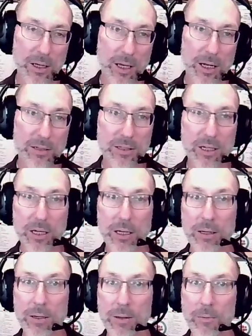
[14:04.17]
and I
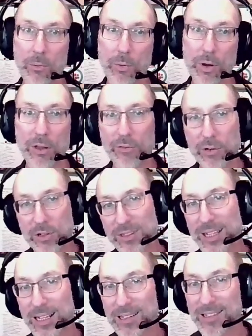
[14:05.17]
say one of the
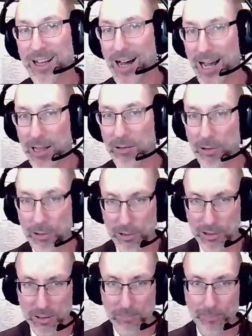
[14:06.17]
first things I
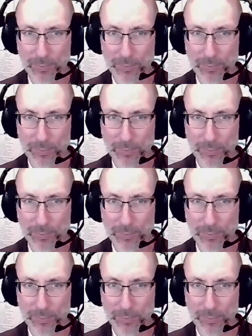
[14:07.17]
learned